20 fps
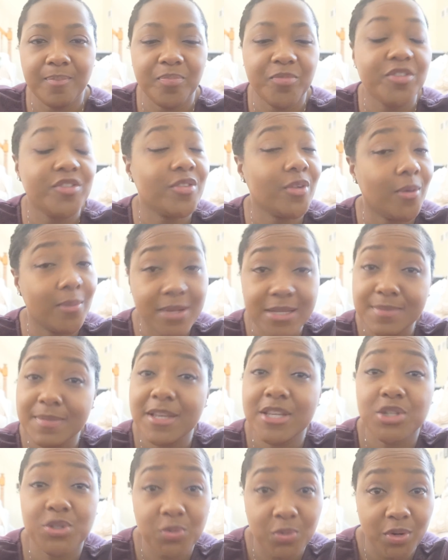Just always
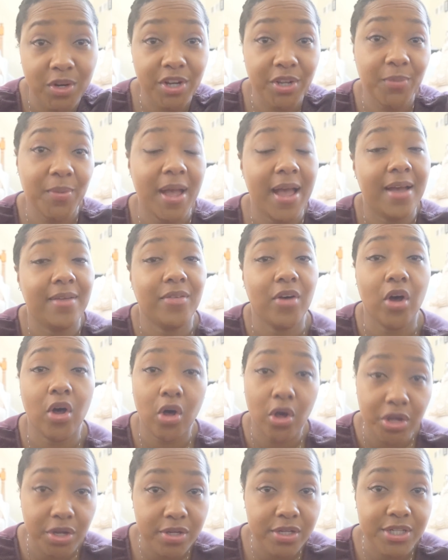make sure you have
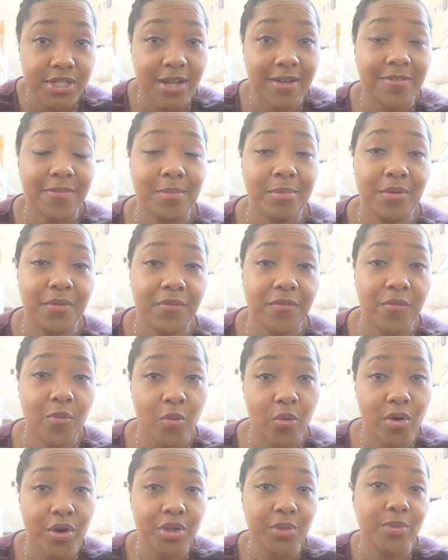all your stuff
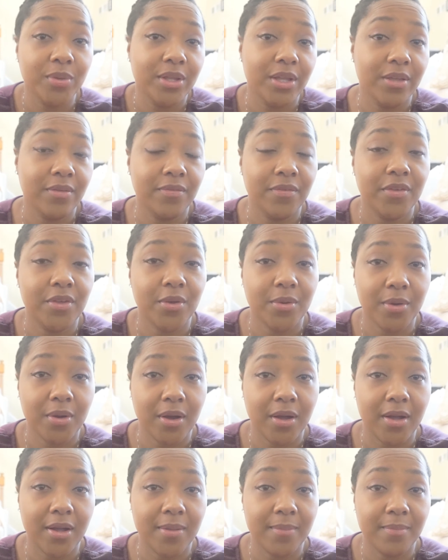before you leave your
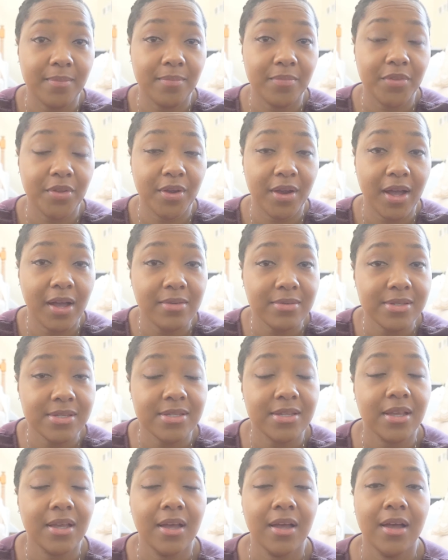
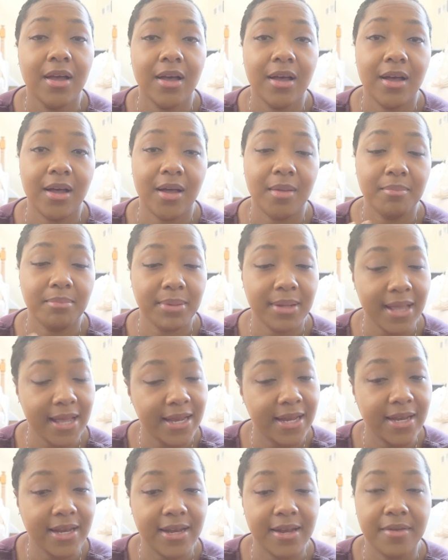house.
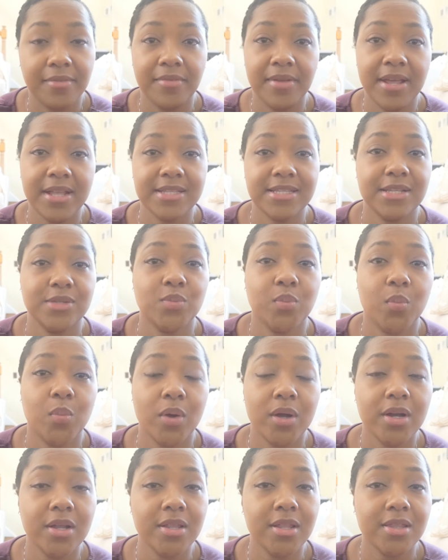Plan it in advance. That's
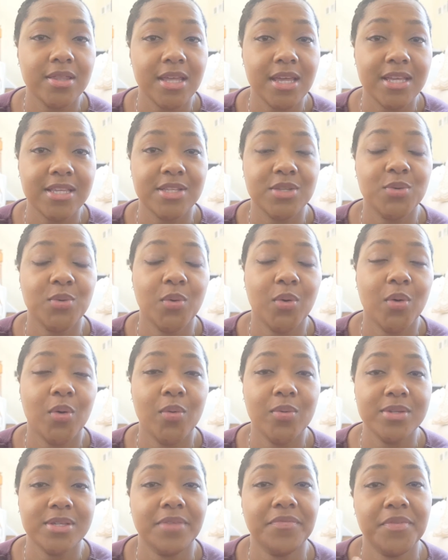one of the things that you
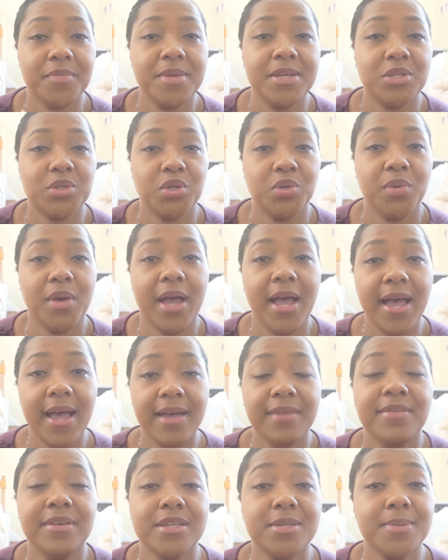always have to make sure you
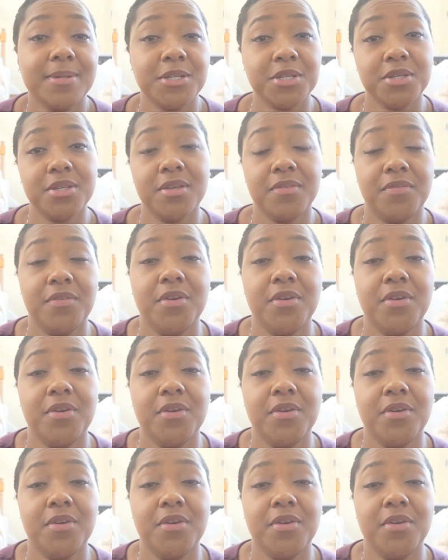have, especially if